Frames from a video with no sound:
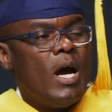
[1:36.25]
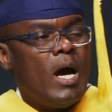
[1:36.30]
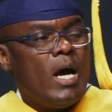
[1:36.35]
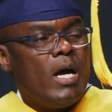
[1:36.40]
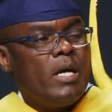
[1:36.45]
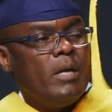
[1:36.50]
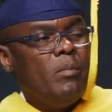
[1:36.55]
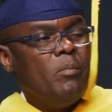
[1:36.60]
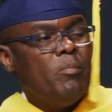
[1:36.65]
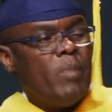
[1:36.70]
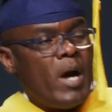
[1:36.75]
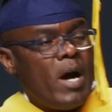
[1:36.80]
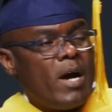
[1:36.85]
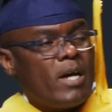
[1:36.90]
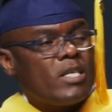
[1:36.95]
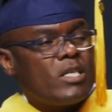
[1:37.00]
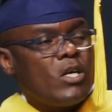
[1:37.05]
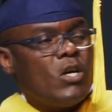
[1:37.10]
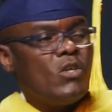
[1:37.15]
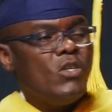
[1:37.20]
I
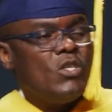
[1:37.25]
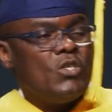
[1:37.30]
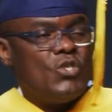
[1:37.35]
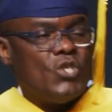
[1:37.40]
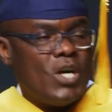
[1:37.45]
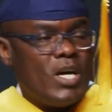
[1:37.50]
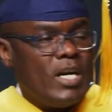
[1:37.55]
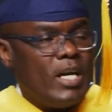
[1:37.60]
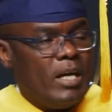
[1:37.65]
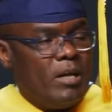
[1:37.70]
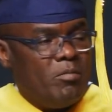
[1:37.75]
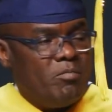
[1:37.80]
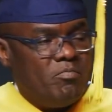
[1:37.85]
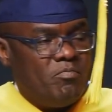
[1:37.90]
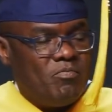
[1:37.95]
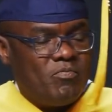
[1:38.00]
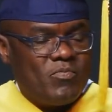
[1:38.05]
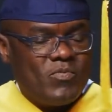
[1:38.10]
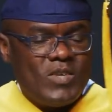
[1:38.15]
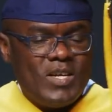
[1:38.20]
embarked on a journey
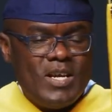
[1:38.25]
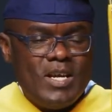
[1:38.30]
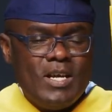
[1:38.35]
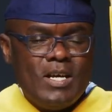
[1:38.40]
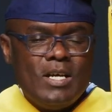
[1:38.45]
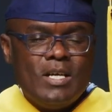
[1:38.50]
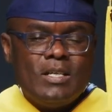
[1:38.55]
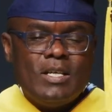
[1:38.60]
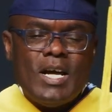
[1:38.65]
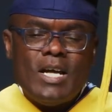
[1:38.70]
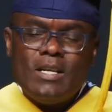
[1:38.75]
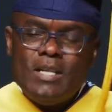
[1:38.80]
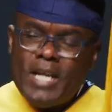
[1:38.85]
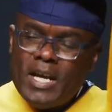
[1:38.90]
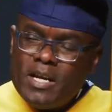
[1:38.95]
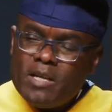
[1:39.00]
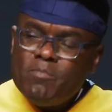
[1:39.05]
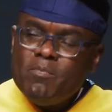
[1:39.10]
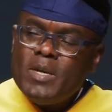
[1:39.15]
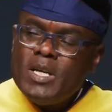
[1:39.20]
that
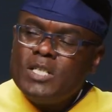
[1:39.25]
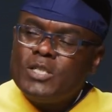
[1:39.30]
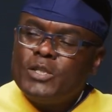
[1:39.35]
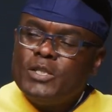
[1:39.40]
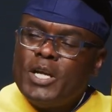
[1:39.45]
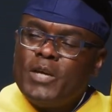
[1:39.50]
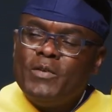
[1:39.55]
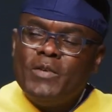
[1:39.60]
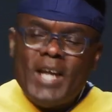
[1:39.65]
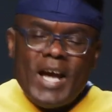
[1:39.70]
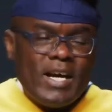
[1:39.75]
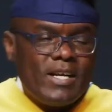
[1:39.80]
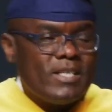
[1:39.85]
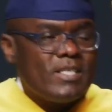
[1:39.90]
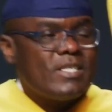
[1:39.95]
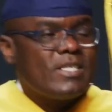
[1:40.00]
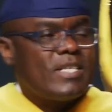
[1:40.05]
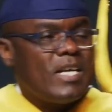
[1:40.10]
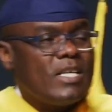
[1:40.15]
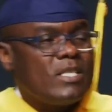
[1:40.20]
led me to the United
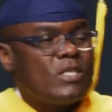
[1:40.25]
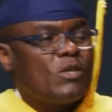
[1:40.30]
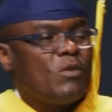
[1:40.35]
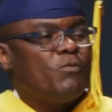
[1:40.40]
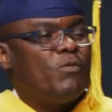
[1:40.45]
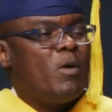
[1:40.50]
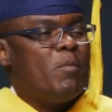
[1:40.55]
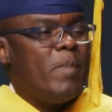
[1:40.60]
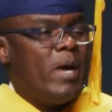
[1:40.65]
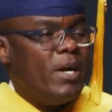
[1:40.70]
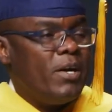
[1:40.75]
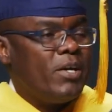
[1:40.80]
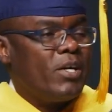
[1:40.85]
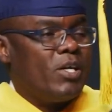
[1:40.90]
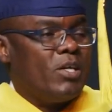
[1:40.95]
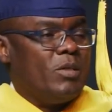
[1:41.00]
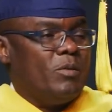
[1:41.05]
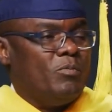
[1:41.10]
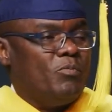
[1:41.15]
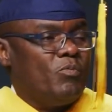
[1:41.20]
States of
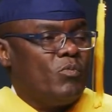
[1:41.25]
America,